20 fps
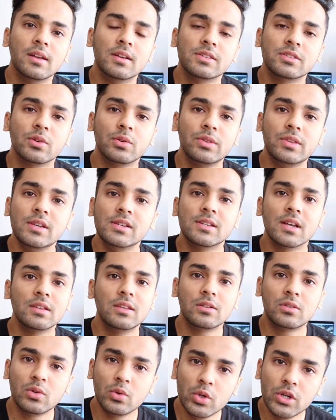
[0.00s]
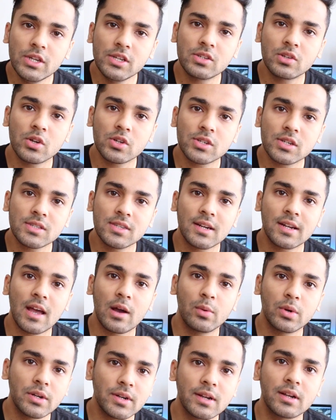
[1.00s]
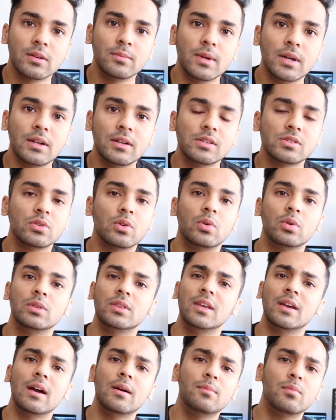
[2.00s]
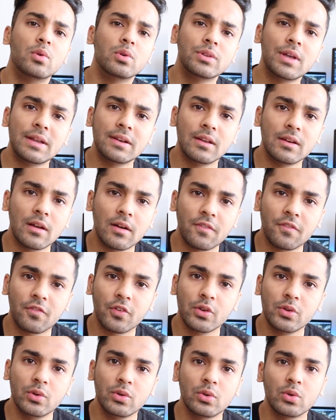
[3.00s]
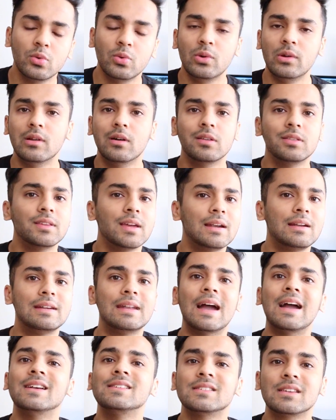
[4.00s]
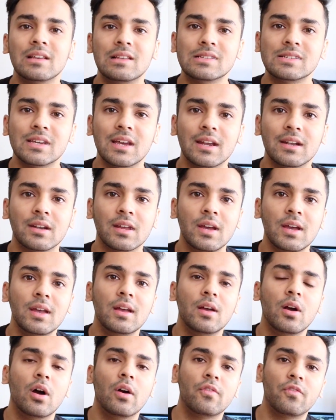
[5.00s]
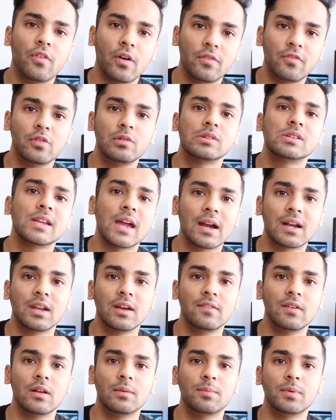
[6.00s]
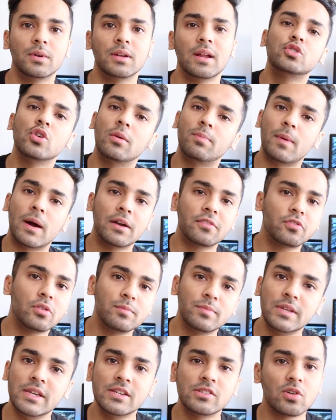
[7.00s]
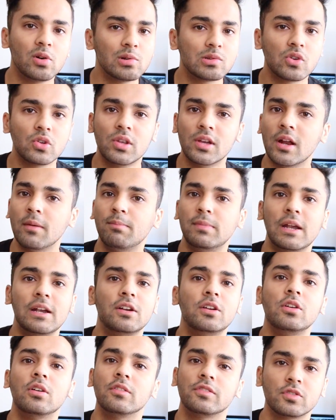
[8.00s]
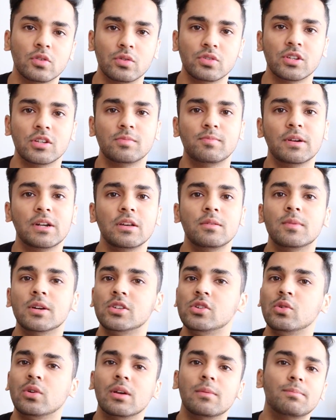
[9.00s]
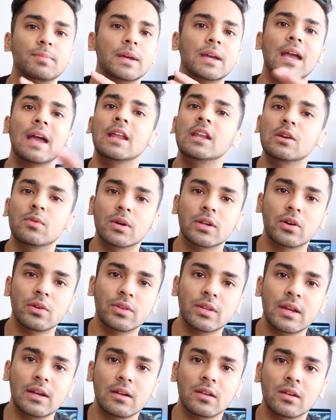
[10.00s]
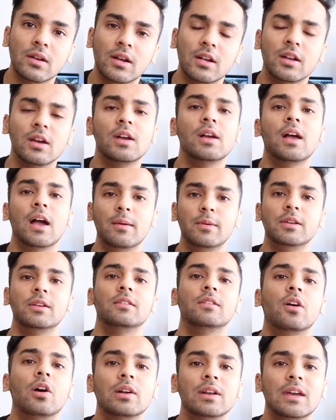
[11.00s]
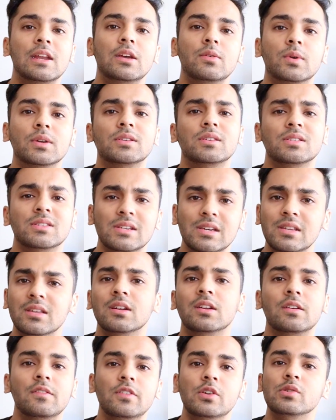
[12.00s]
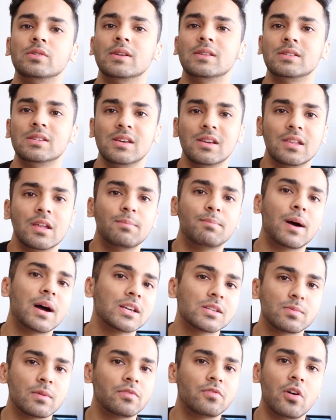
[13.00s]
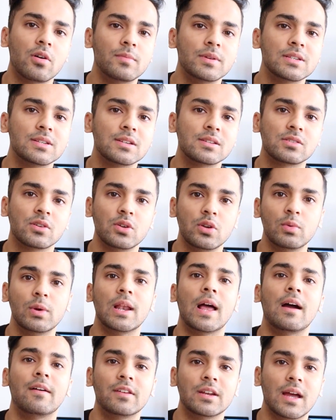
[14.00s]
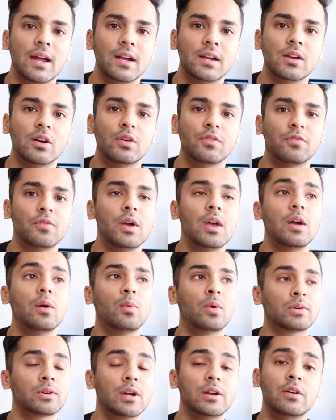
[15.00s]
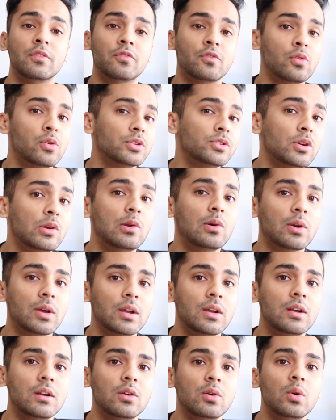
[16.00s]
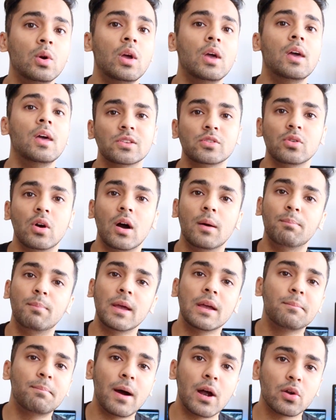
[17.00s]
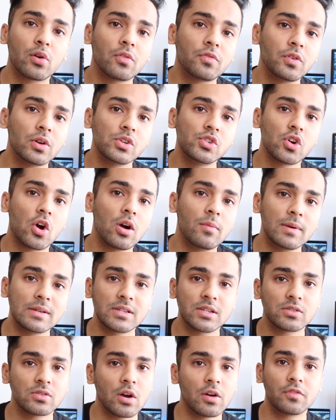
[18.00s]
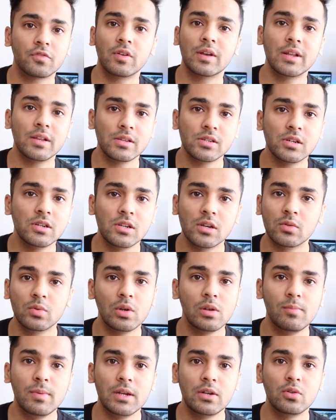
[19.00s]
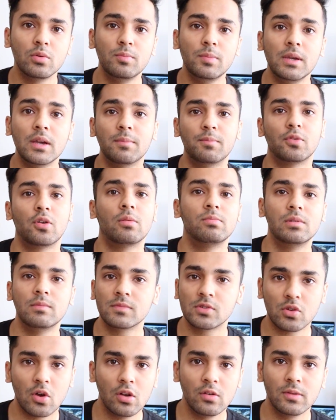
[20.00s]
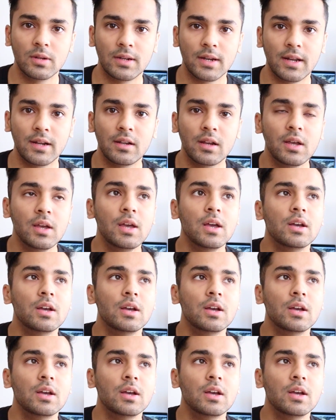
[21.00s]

So these are the two resources that I would recommend. So they are more than enough for you to learn the entire skill set of a full stack developer. So apart from these also there are plenty of sources. Pretty much you can pick anyone on the internet. I mean not anyone, just see the reviews and see their past performances so you will have an idea of what kind of course you're looking into. So a big part of your job as a software engineer will be to be a problem solver, right?